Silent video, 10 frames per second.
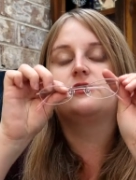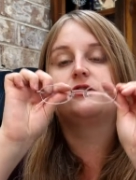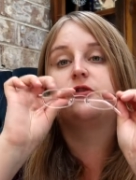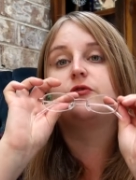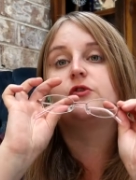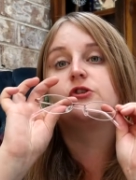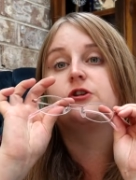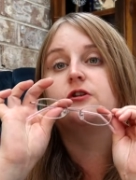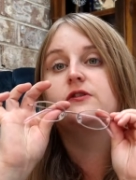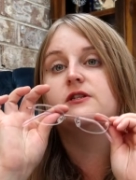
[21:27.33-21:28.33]
So for
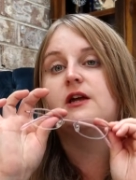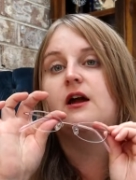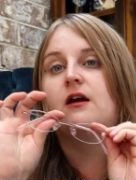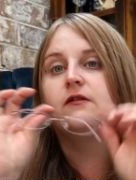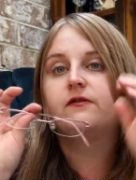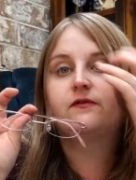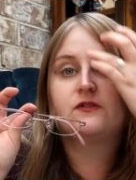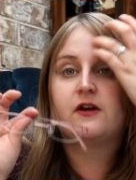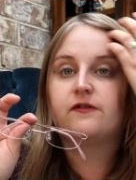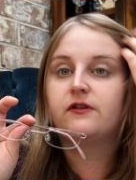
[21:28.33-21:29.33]
sure, these have
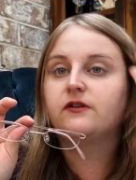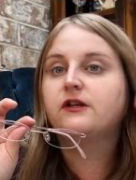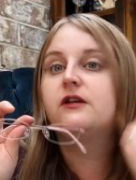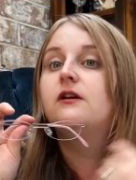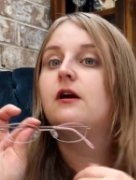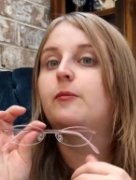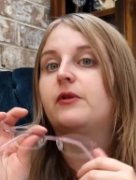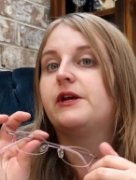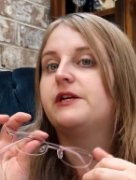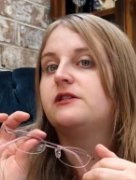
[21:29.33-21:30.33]
definitely a
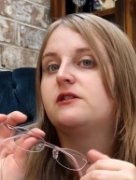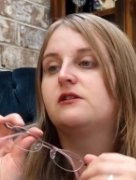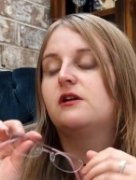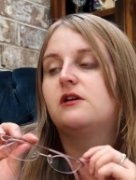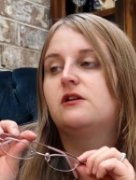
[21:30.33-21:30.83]
place